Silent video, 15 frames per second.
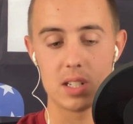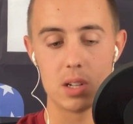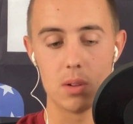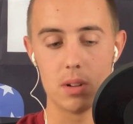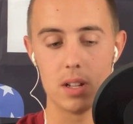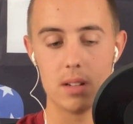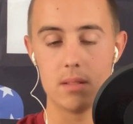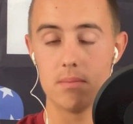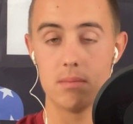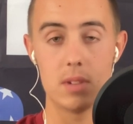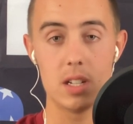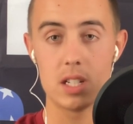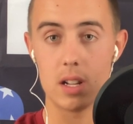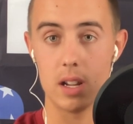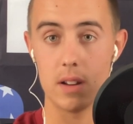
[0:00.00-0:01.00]
So
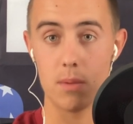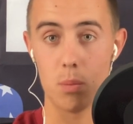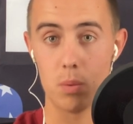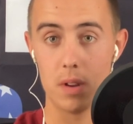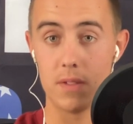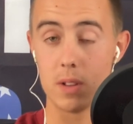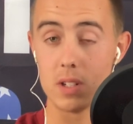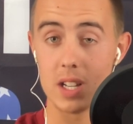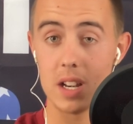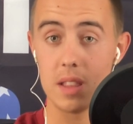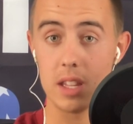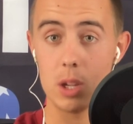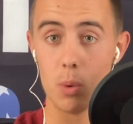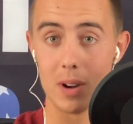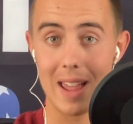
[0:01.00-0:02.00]
if there's
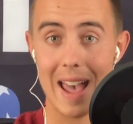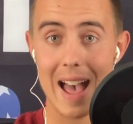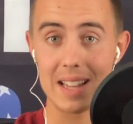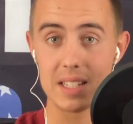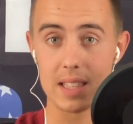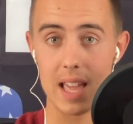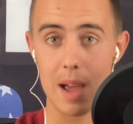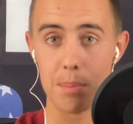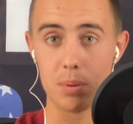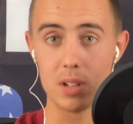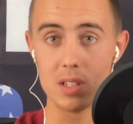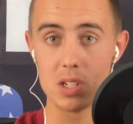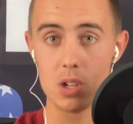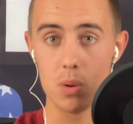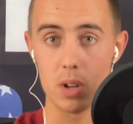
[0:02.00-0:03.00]
anything you want to add to that,
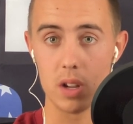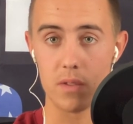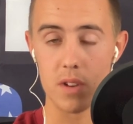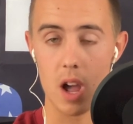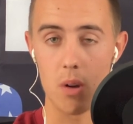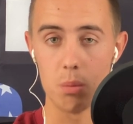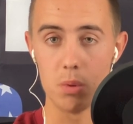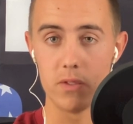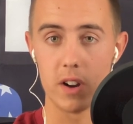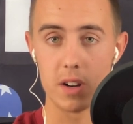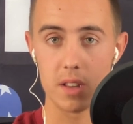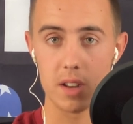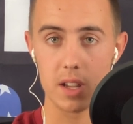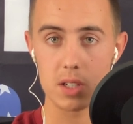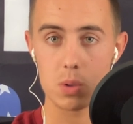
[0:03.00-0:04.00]
please do. And if not, we'll move on
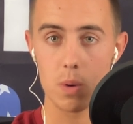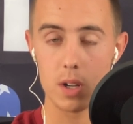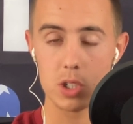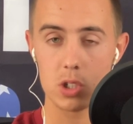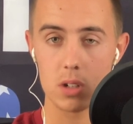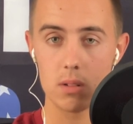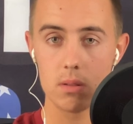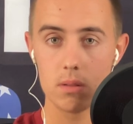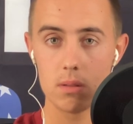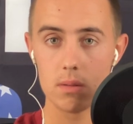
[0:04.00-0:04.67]
to the next question.